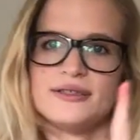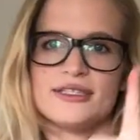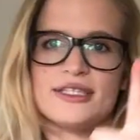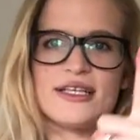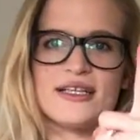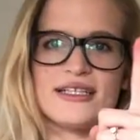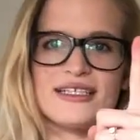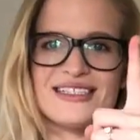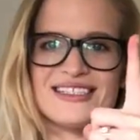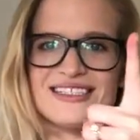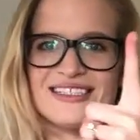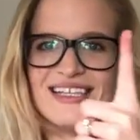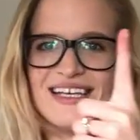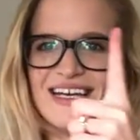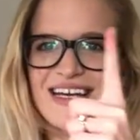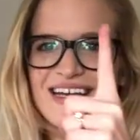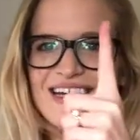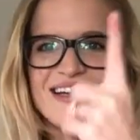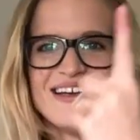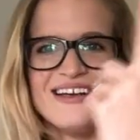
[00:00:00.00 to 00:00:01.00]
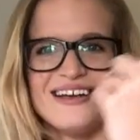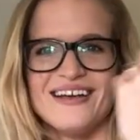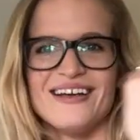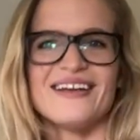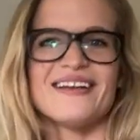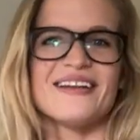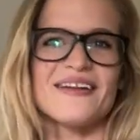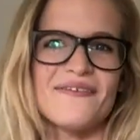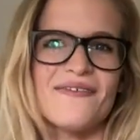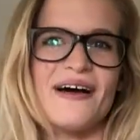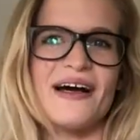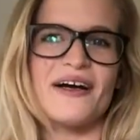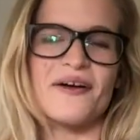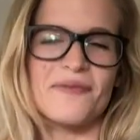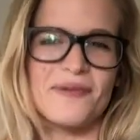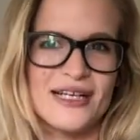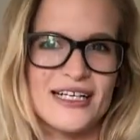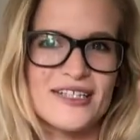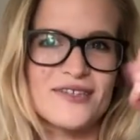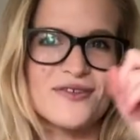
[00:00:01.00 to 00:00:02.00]
So this is like the
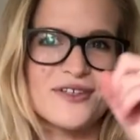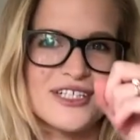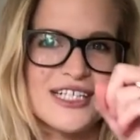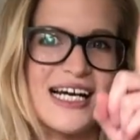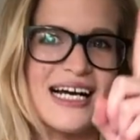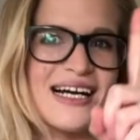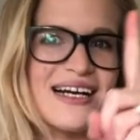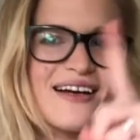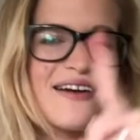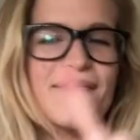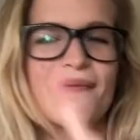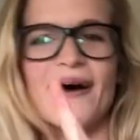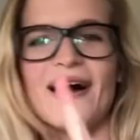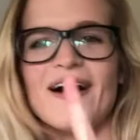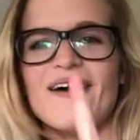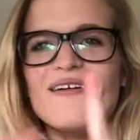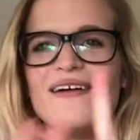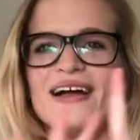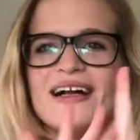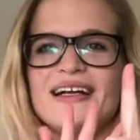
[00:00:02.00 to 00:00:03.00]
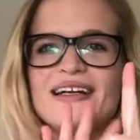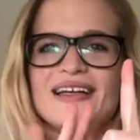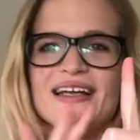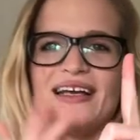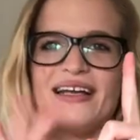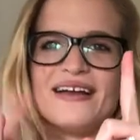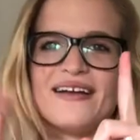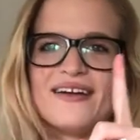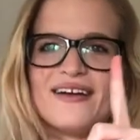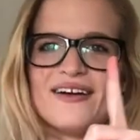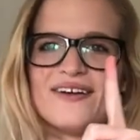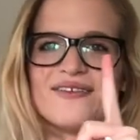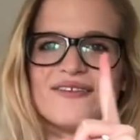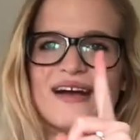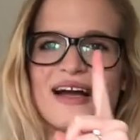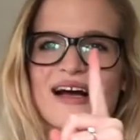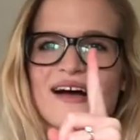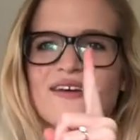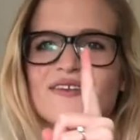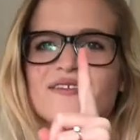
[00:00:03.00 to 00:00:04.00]
fireplace we're talking about, and then
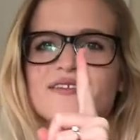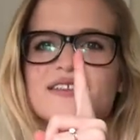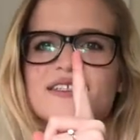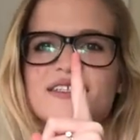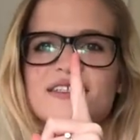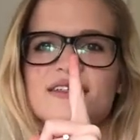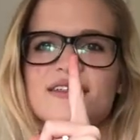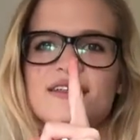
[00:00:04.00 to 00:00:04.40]
around,